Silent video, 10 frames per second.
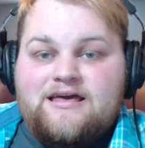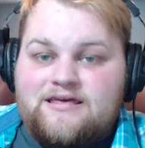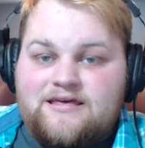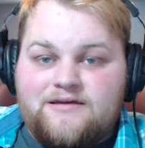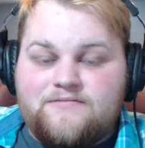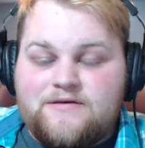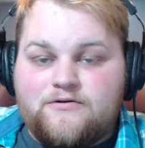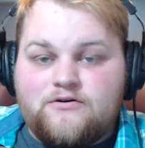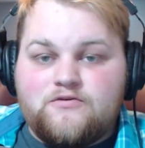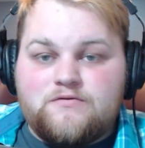and
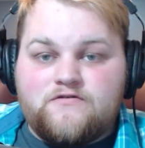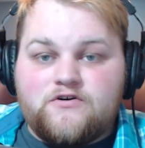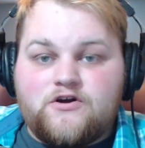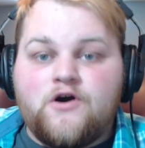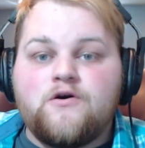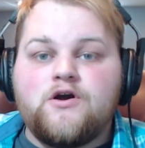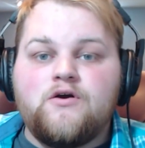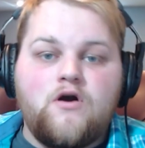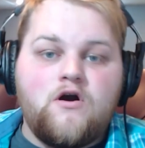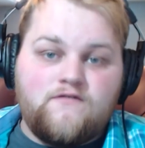people who prefer Coke
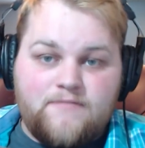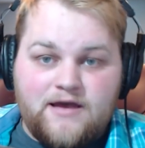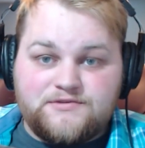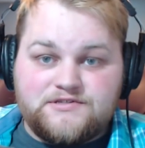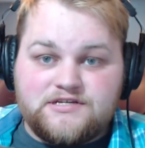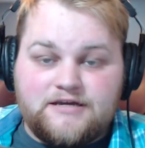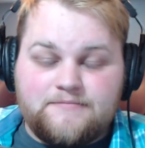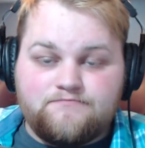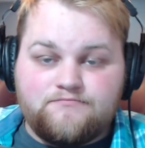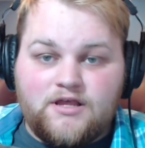over Pepsi
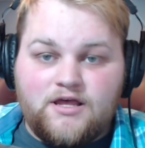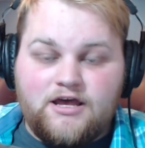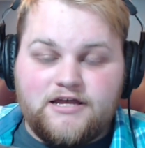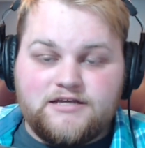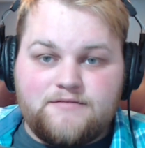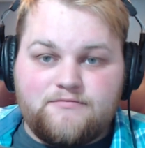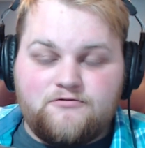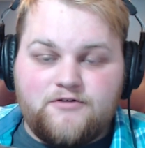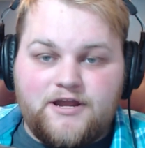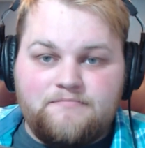as number
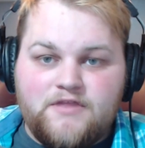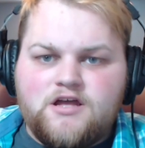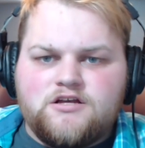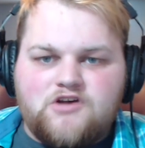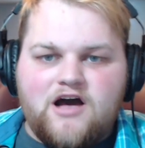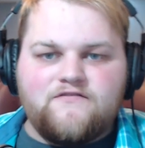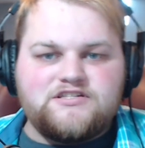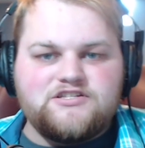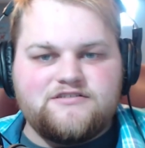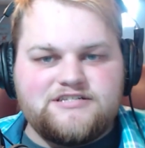three. So
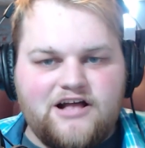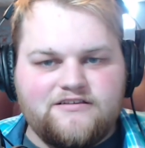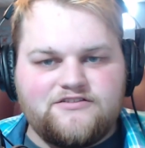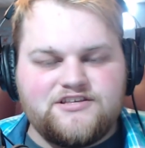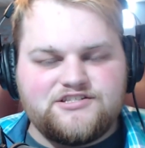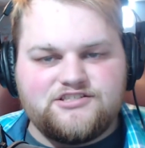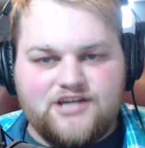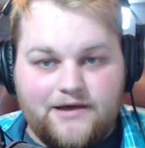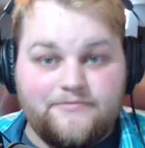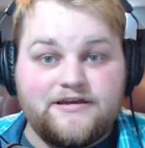obviously you can tell that this
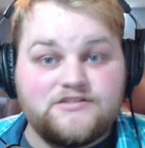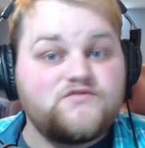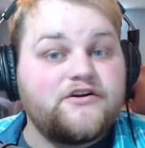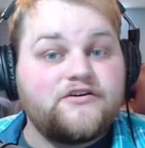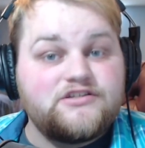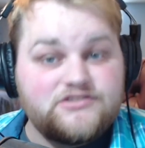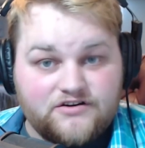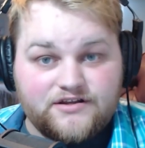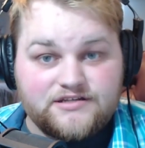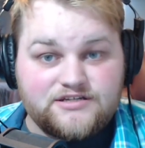topic is very
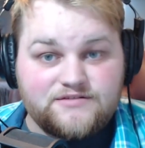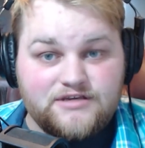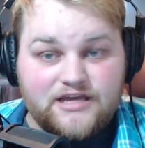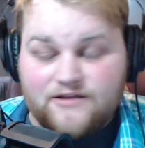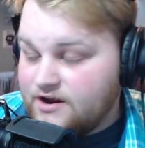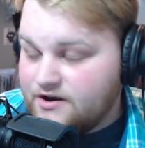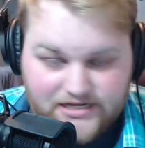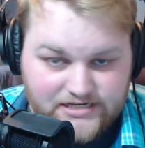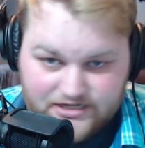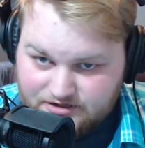serious to me and very
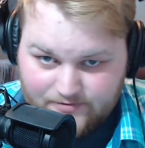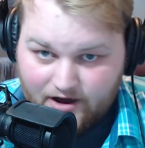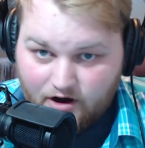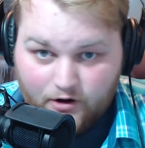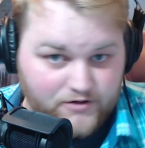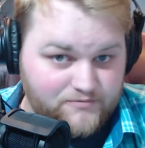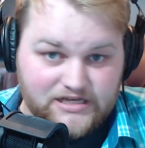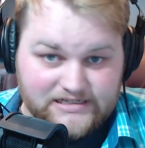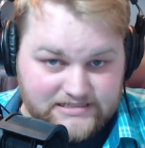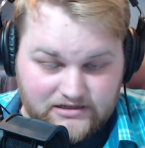dear to my heart
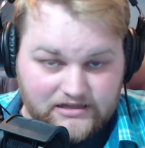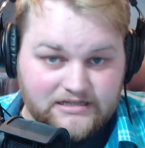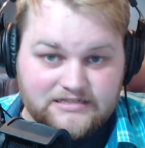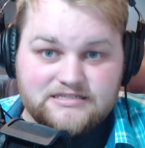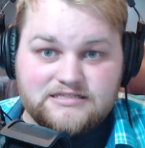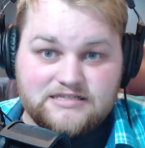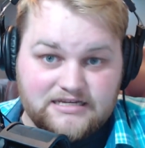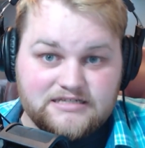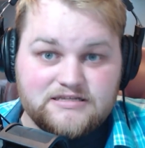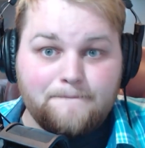because it lists
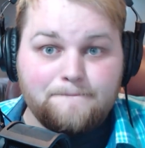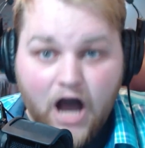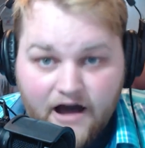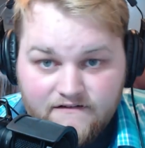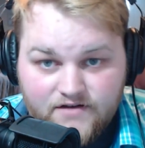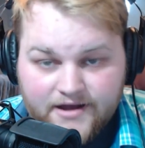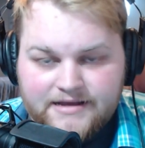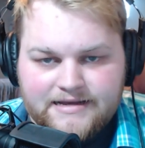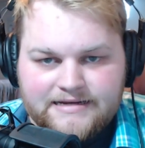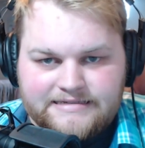things above
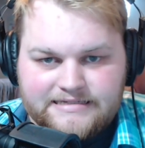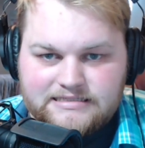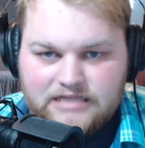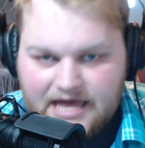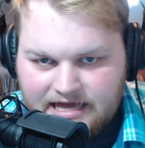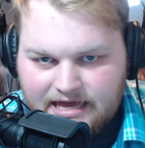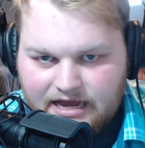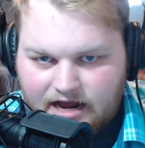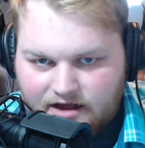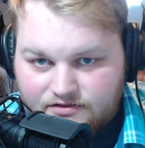
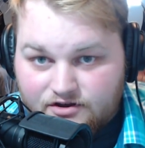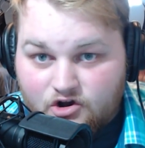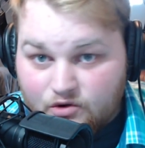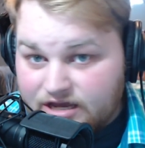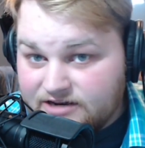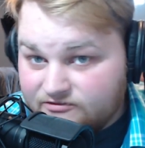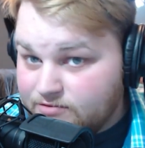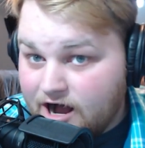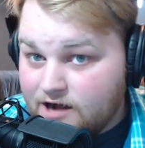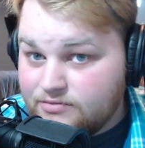disliking the queen of
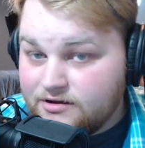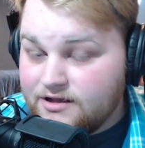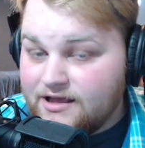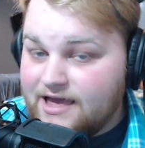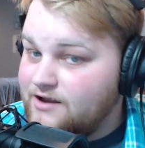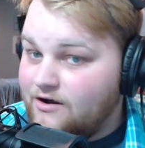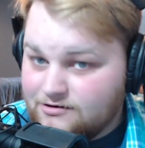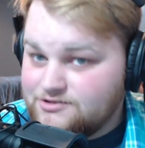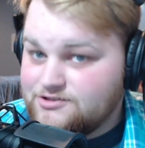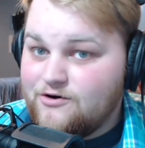pop and
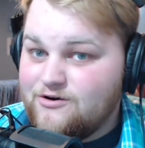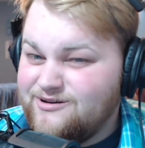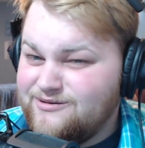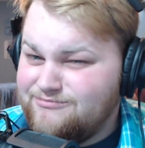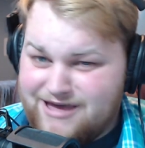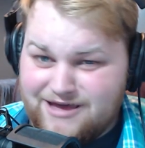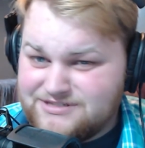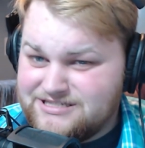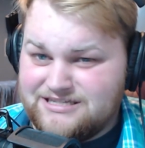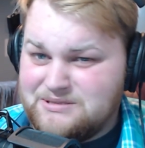also
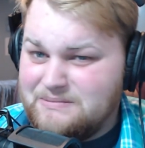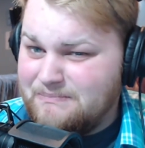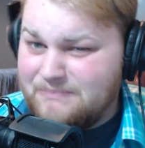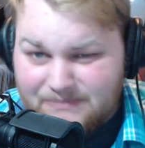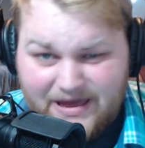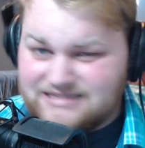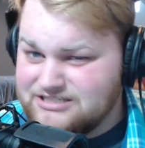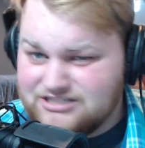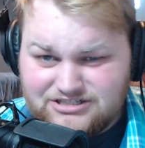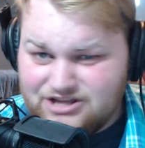Pepsi, the
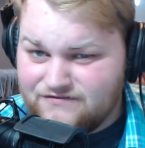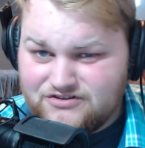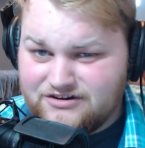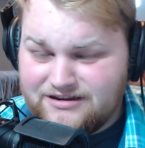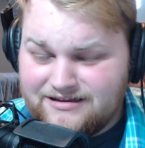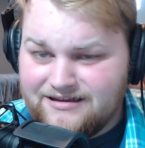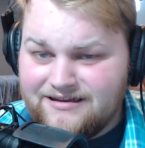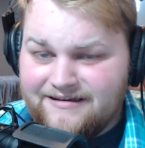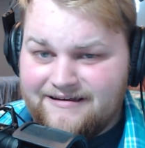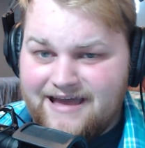best soft drink
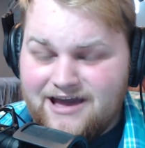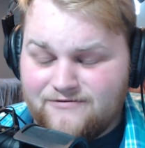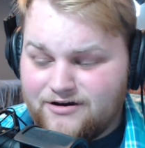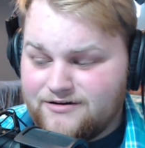ever.